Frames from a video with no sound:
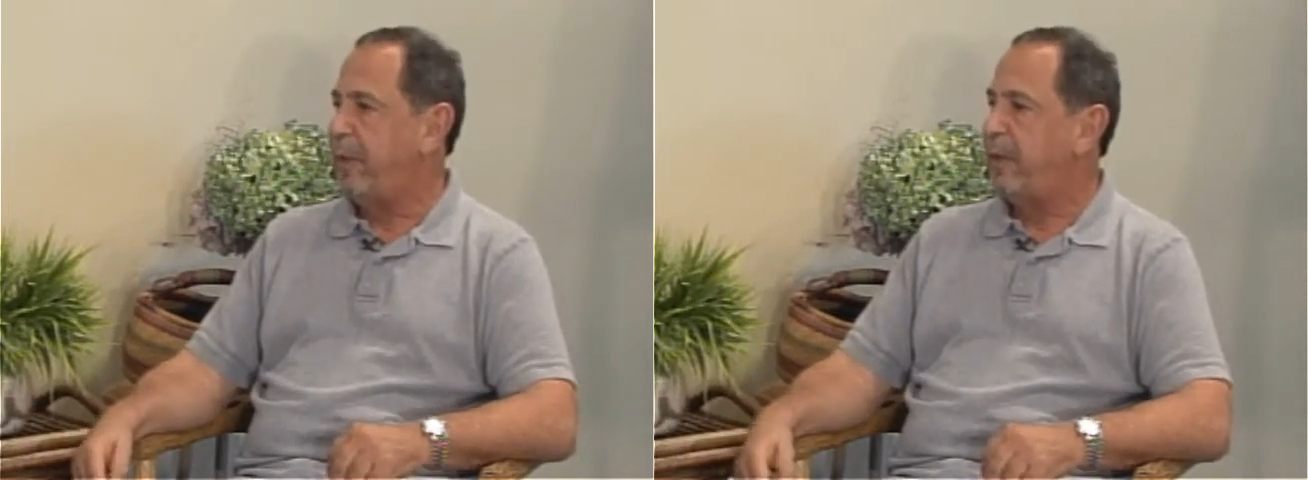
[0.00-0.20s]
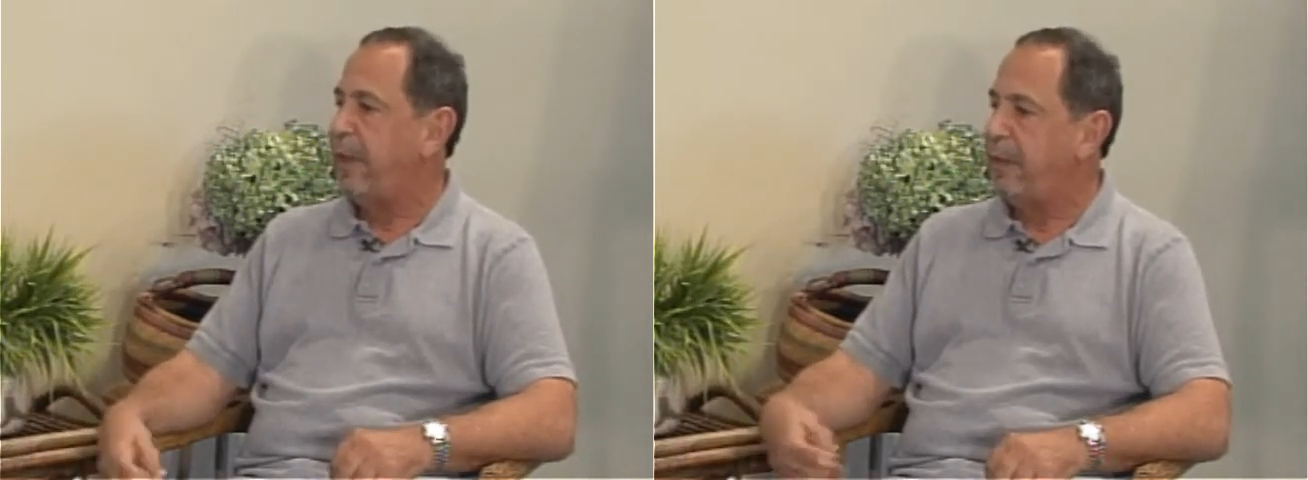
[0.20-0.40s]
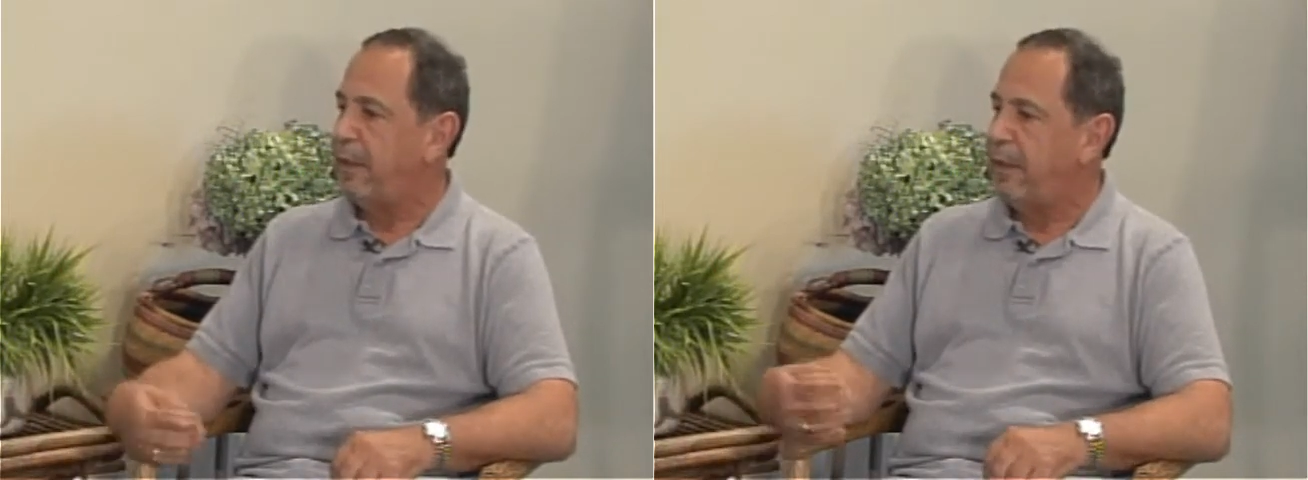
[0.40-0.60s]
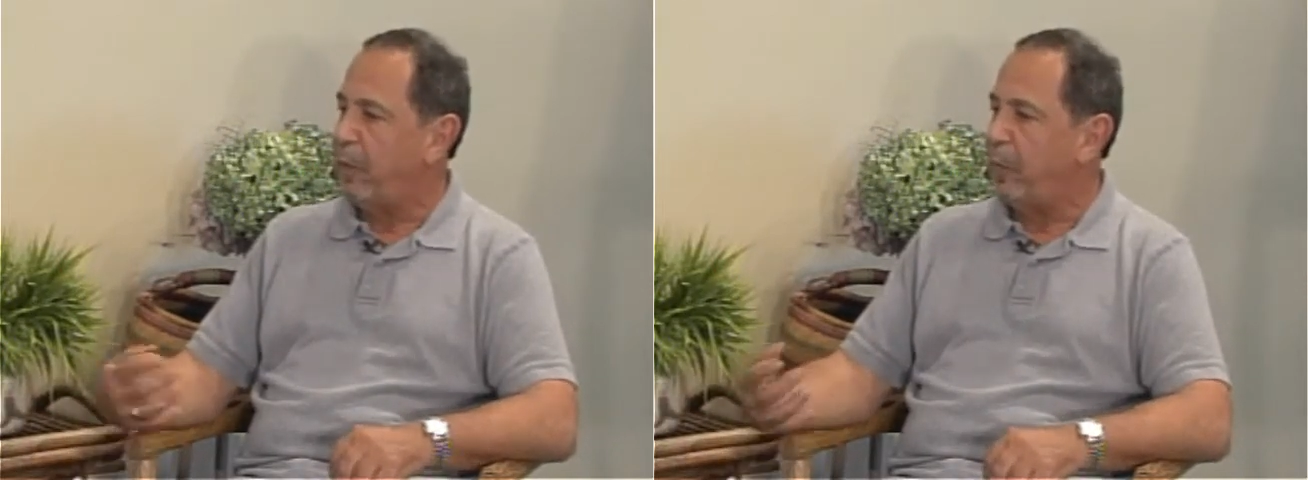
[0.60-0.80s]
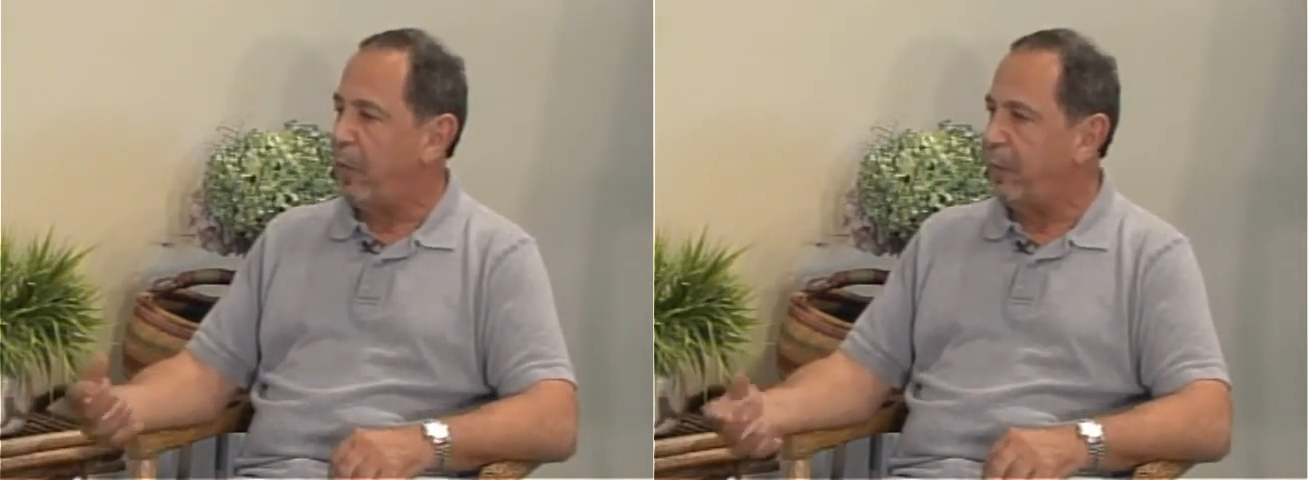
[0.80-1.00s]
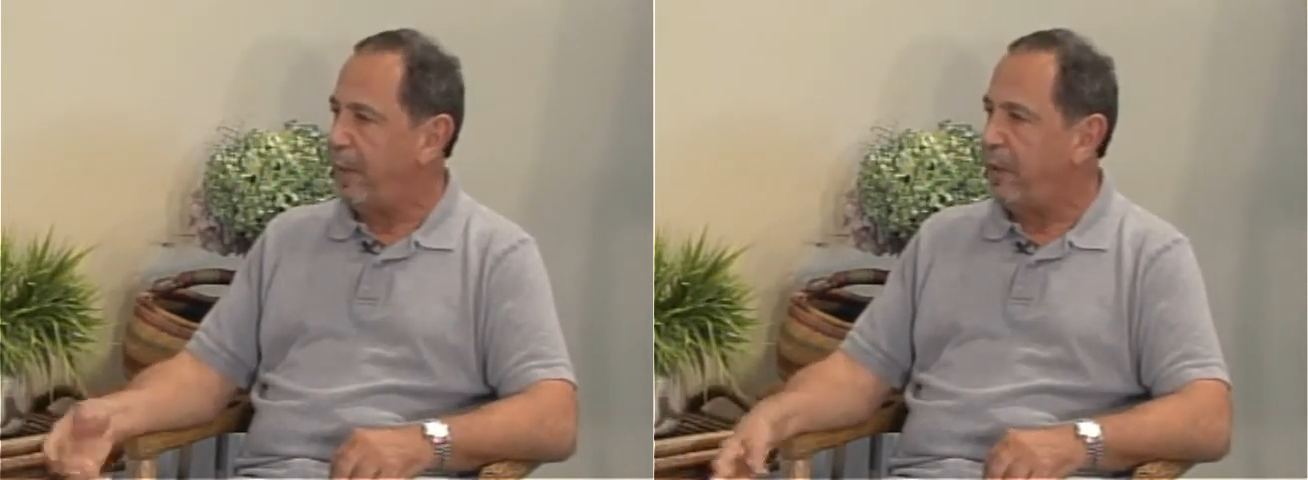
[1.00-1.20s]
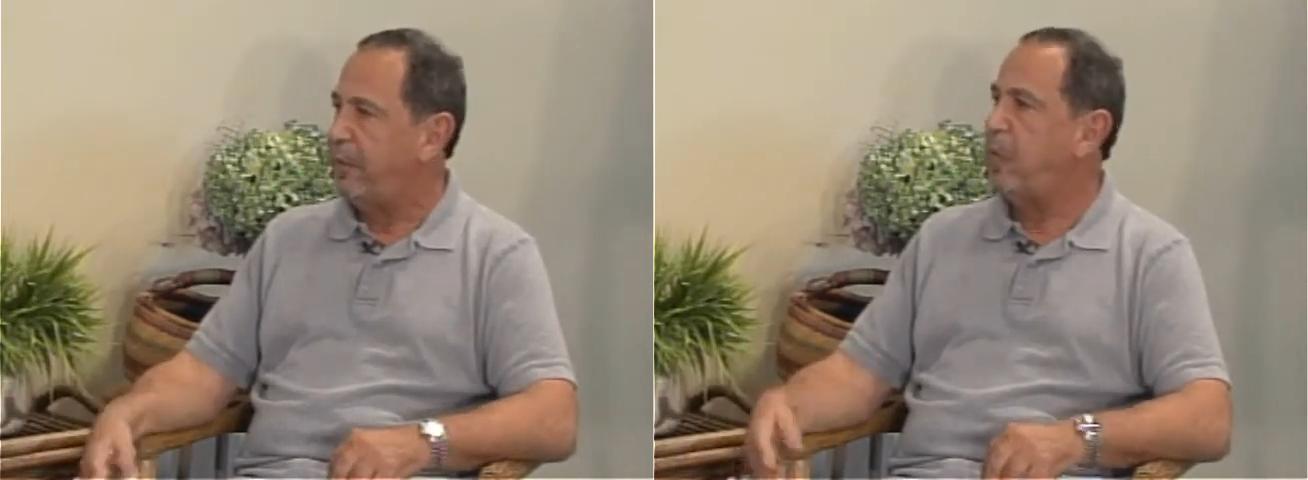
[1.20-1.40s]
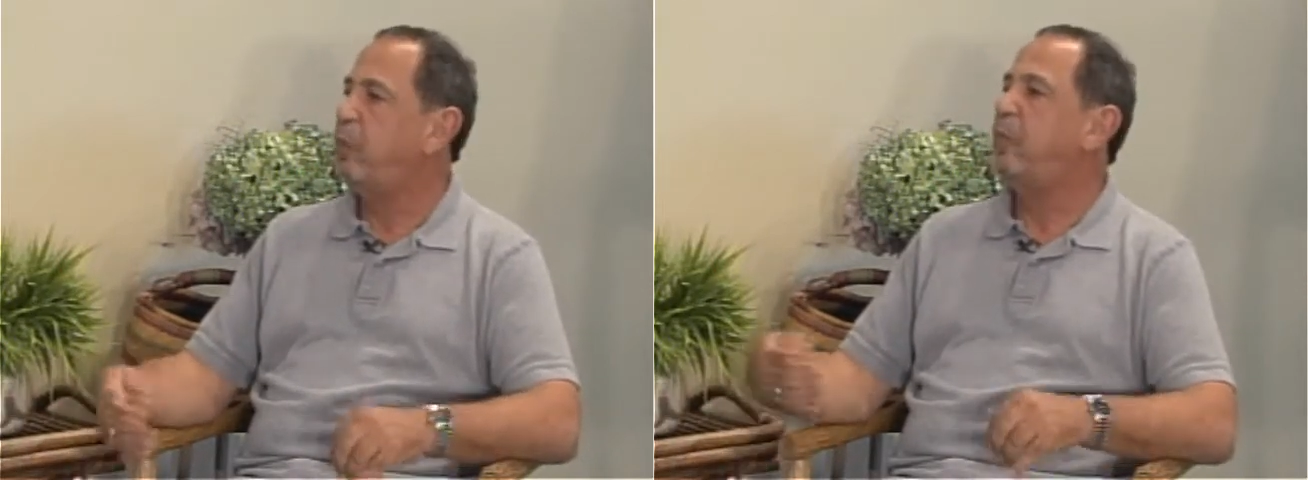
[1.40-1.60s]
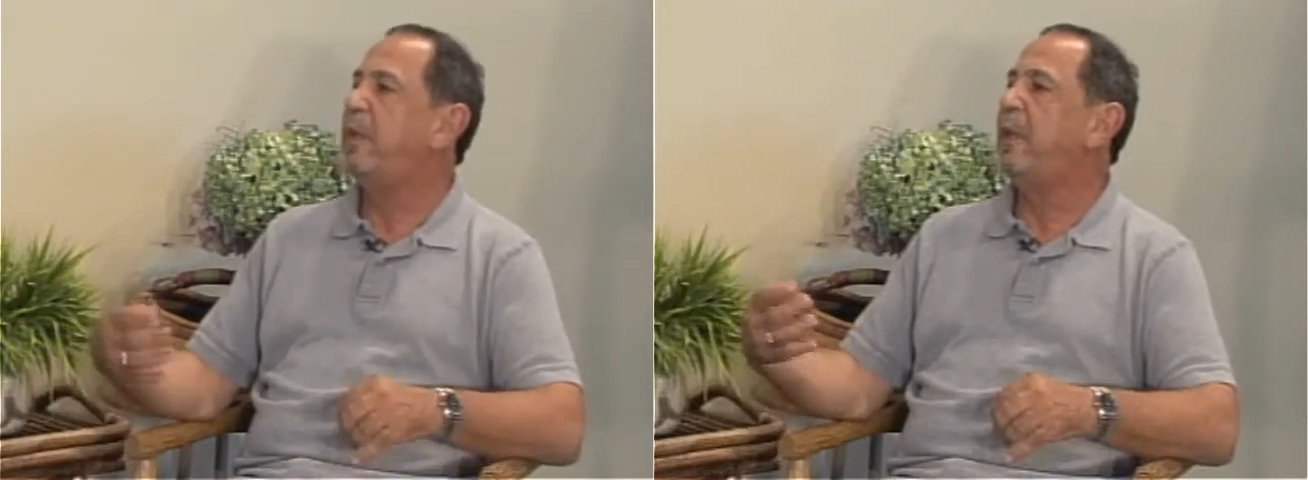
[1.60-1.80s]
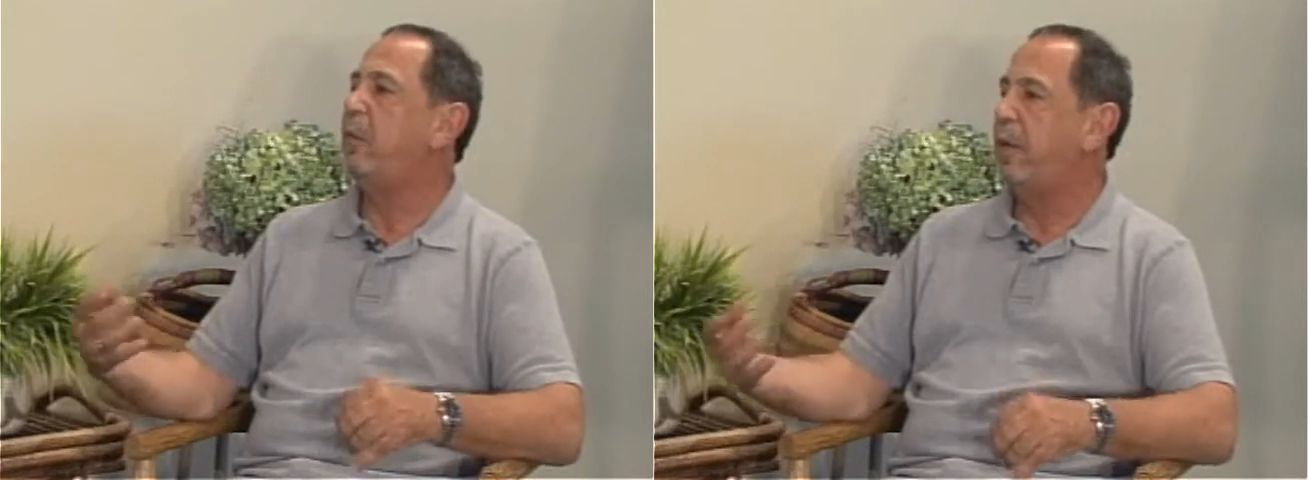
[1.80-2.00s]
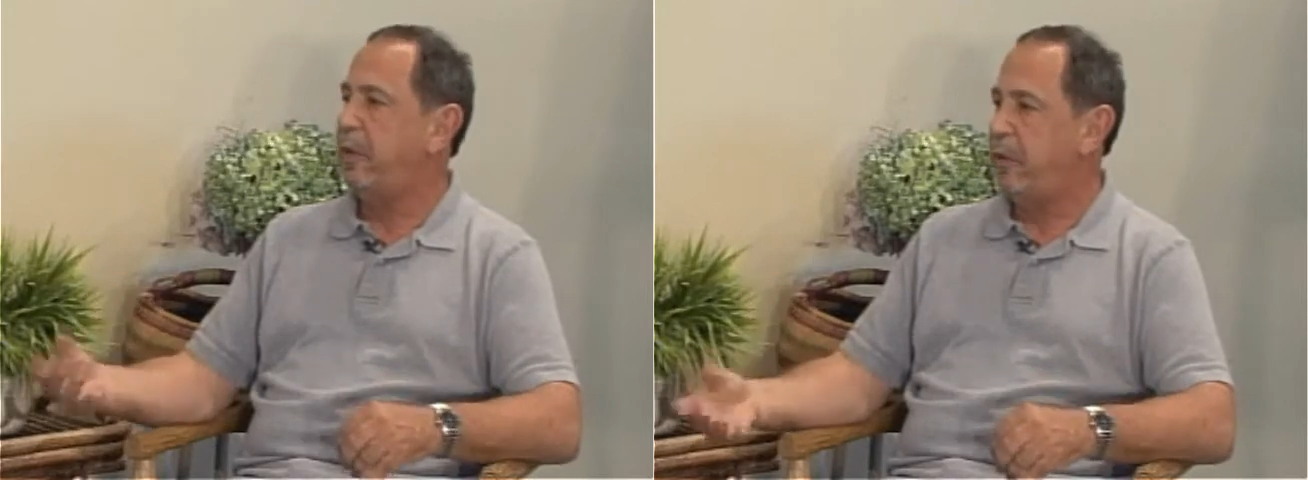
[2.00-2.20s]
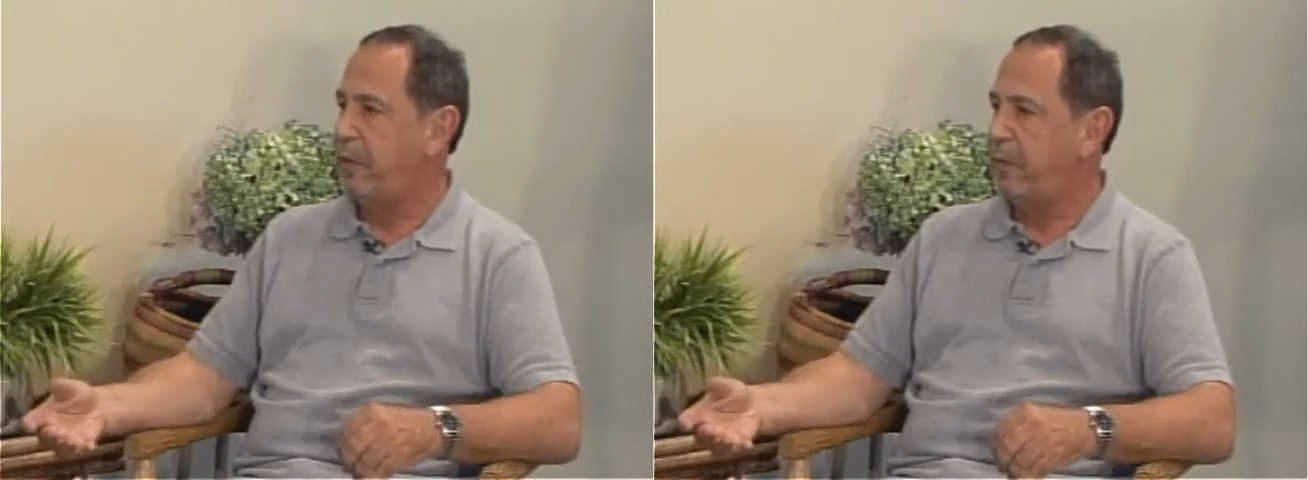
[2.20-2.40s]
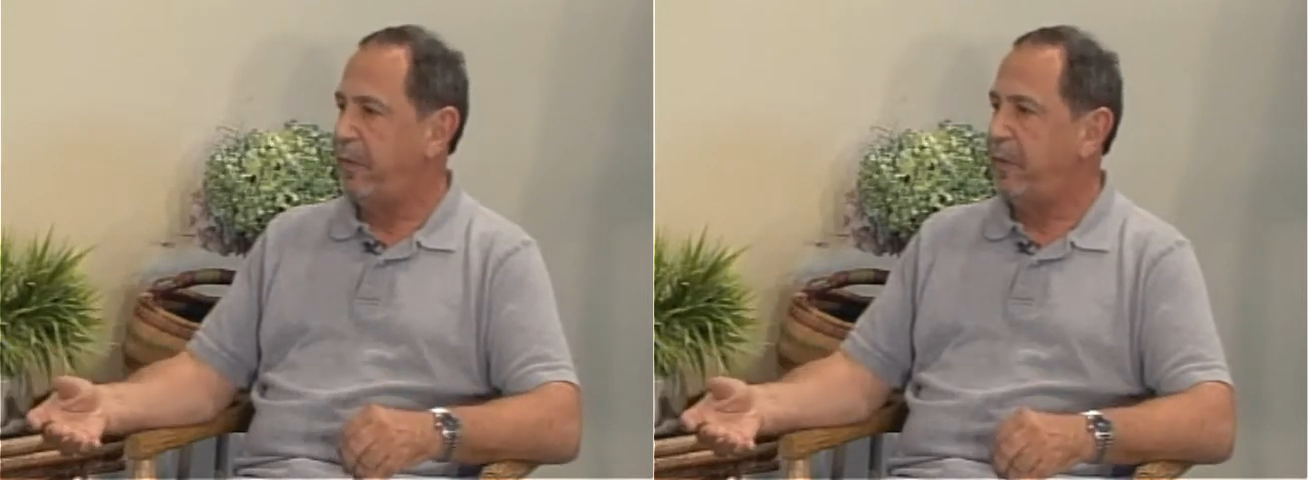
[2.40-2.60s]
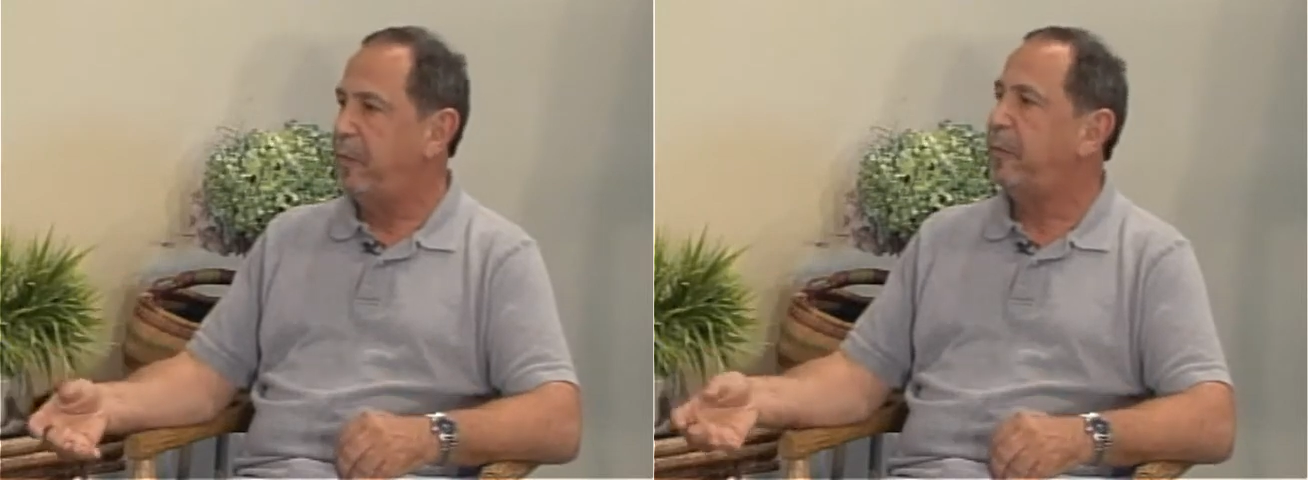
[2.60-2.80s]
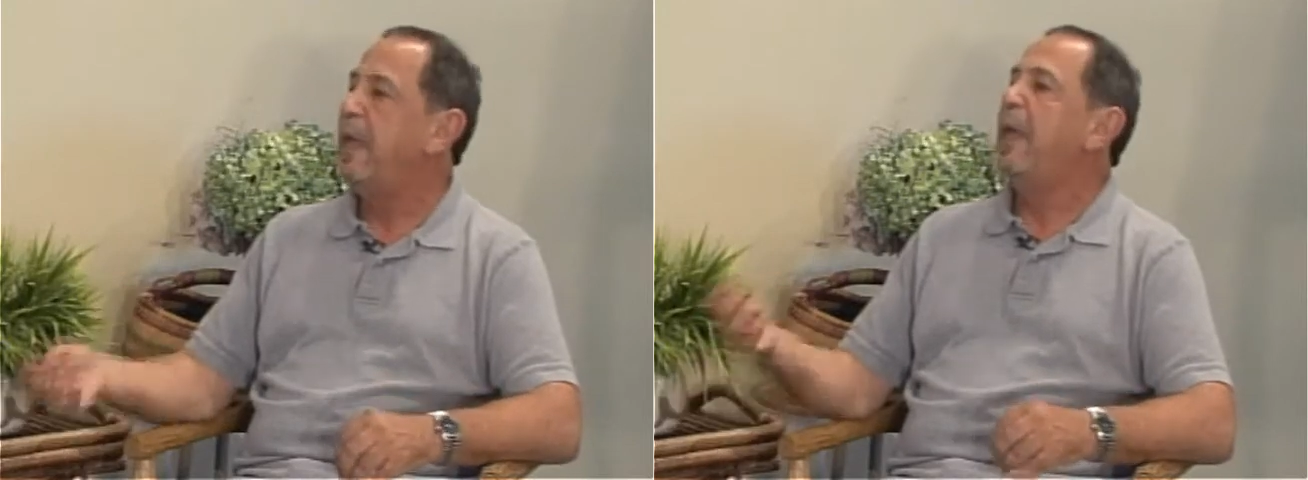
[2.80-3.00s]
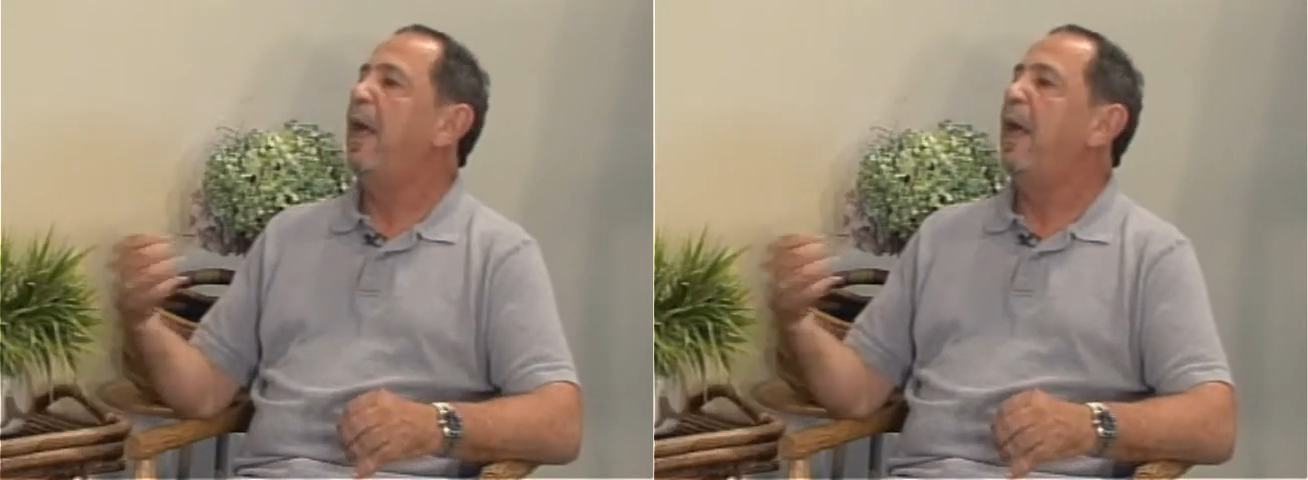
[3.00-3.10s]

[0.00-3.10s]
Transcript: Beth Henley or Mark Medoff who really wanted to do film,